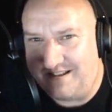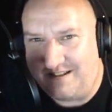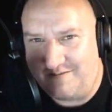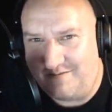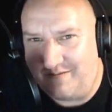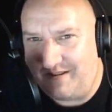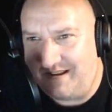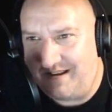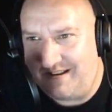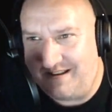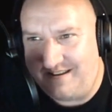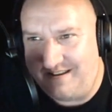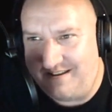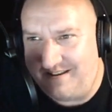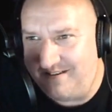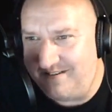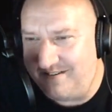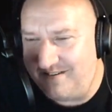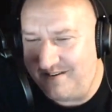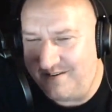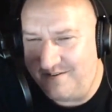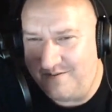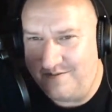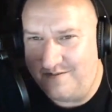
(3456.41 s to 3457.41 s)
I'm like, do you
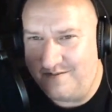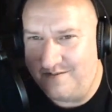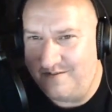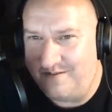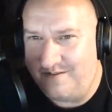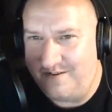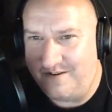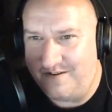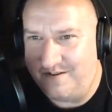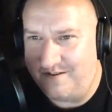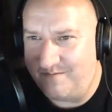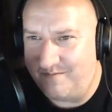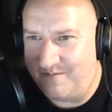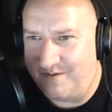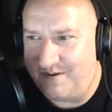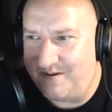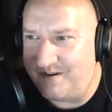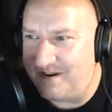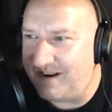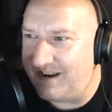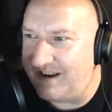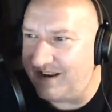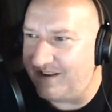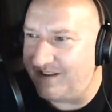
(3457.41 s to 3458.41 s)
know who you're
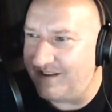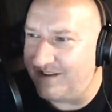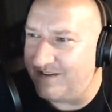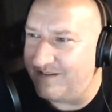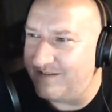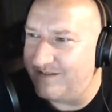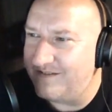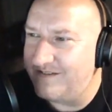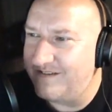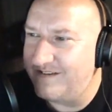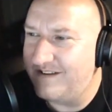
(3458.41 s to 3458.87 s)
marketing to?